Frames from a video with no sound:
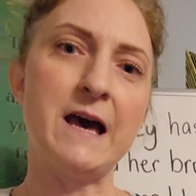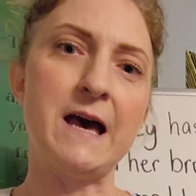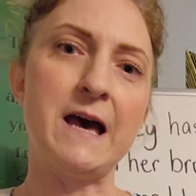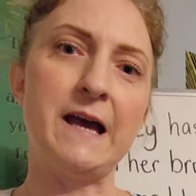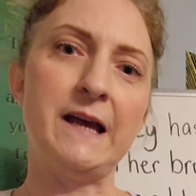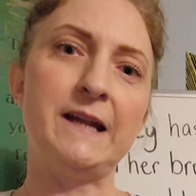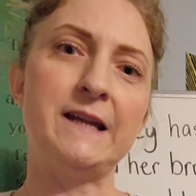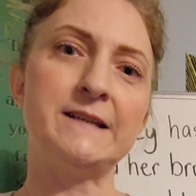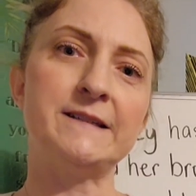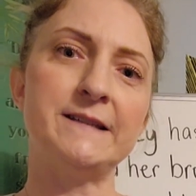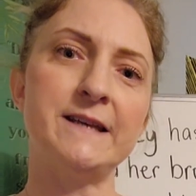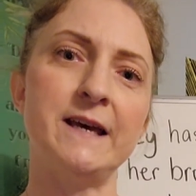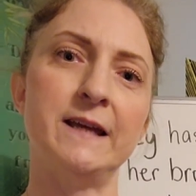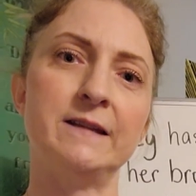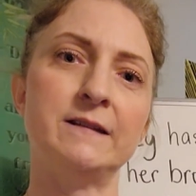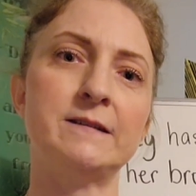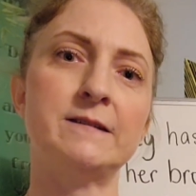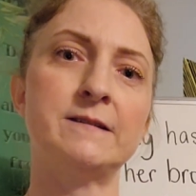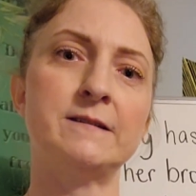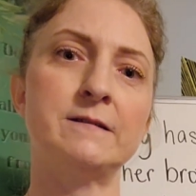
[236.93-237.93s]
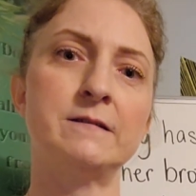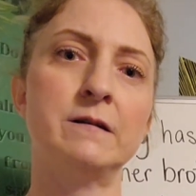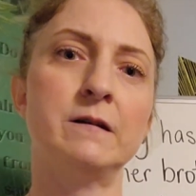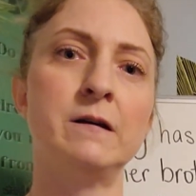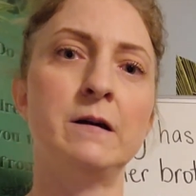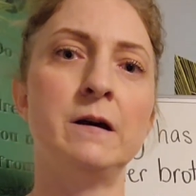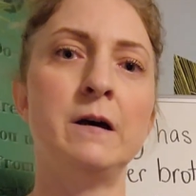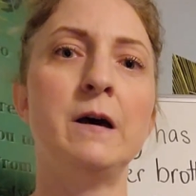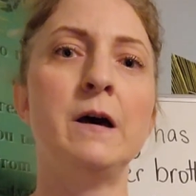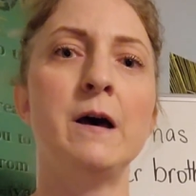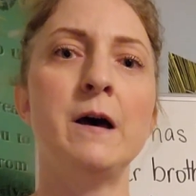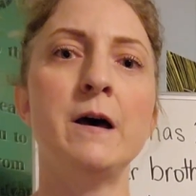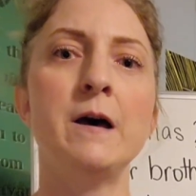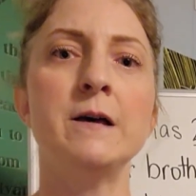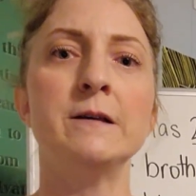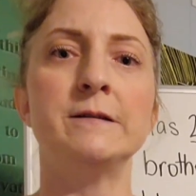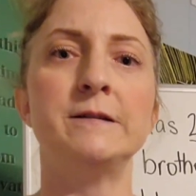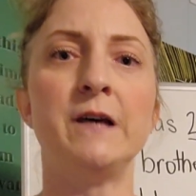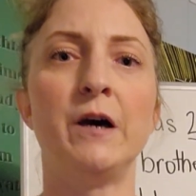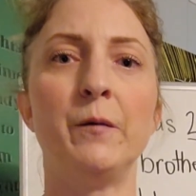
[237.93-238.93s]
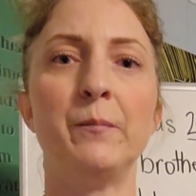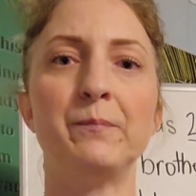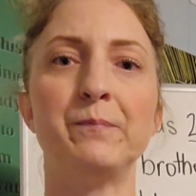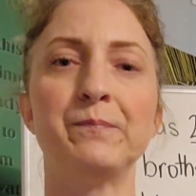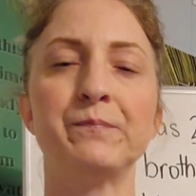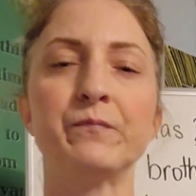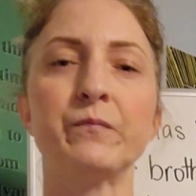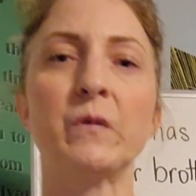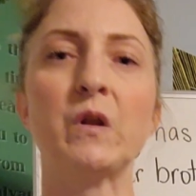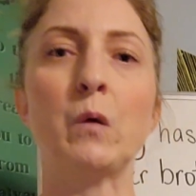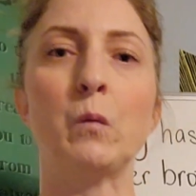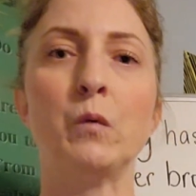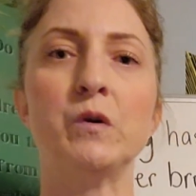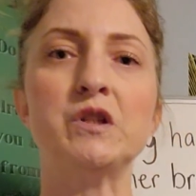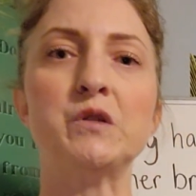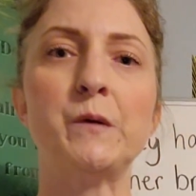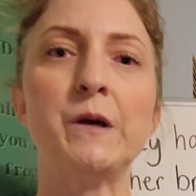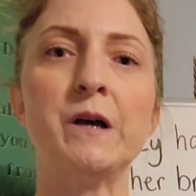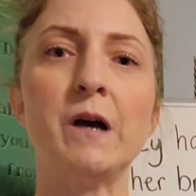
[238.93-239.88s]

80 cents. So once we